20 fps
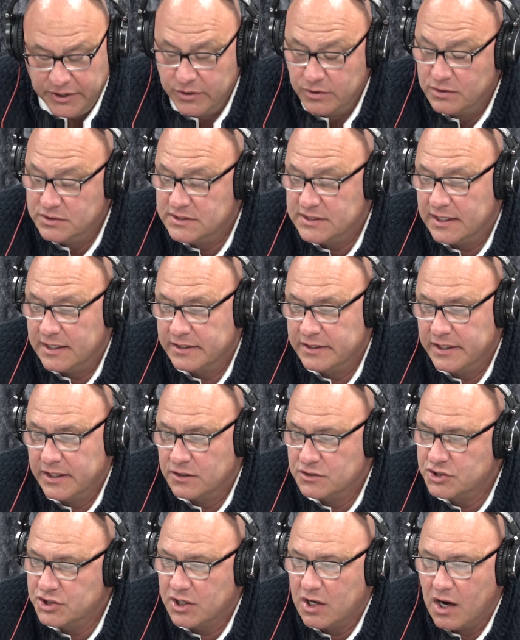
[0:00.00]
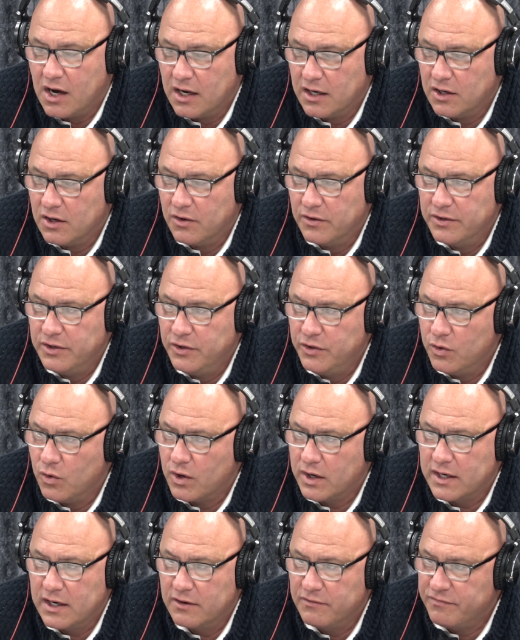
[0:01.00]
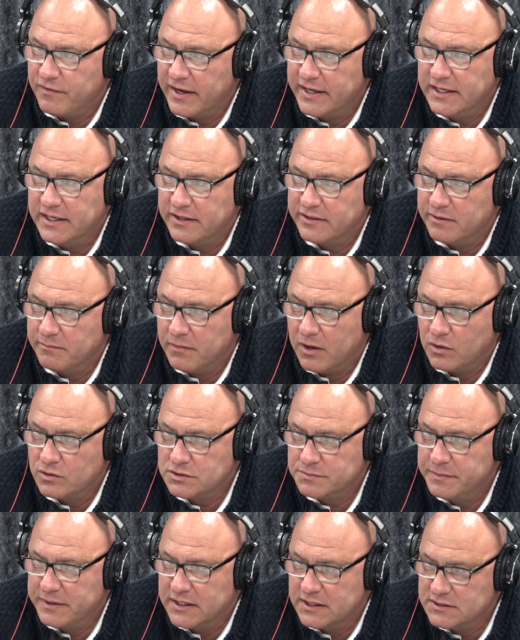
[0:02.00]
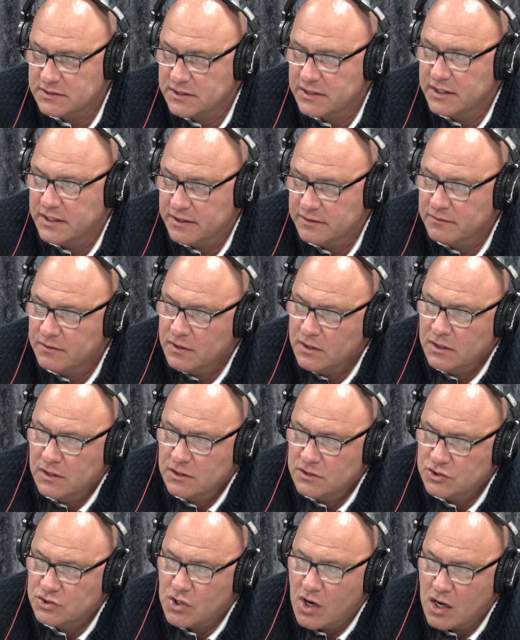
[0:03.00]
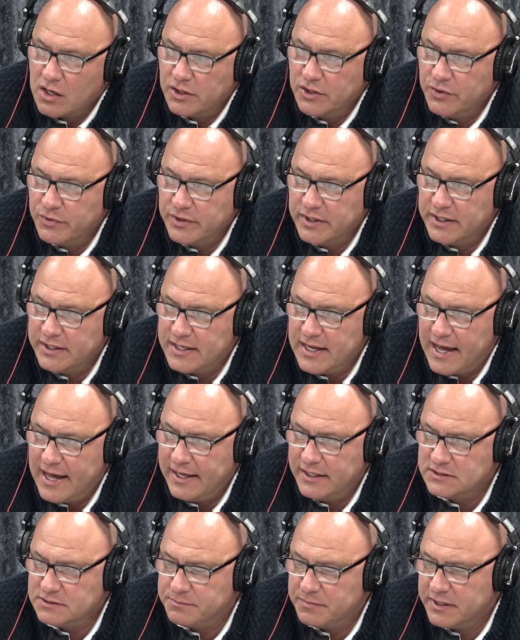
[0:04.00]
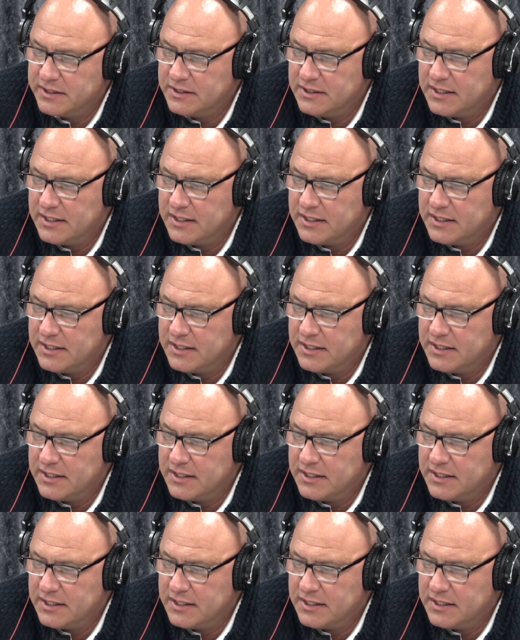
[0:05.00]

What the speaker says: used. You know, Chicago and New York are fighting it the most because of the strong union ties. But